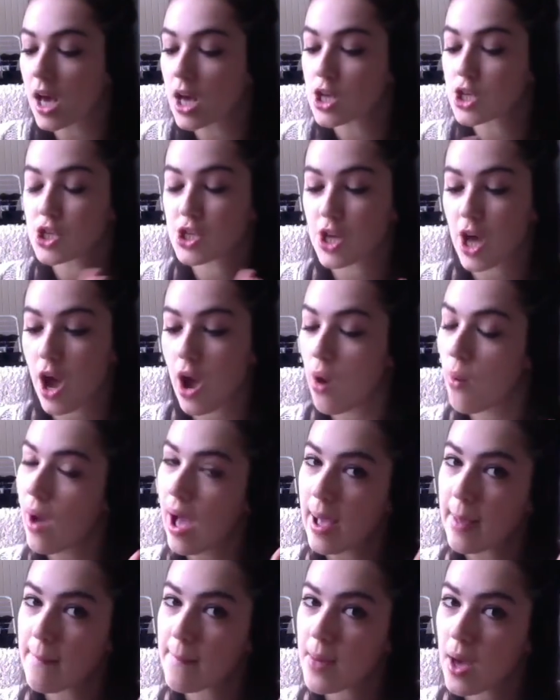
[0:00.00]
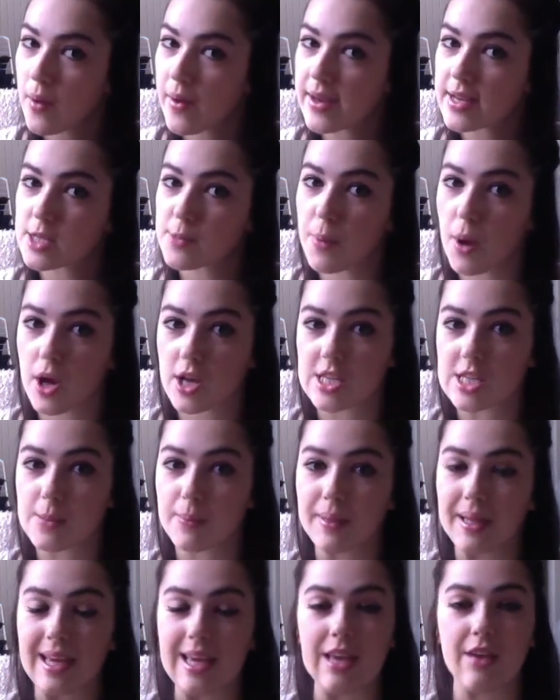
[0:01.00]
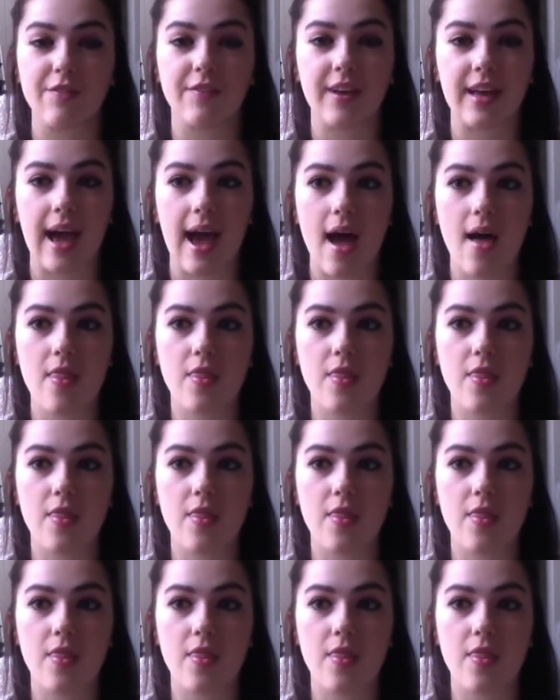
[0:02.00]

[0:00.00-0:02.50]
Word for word: So I'm going to possibly either get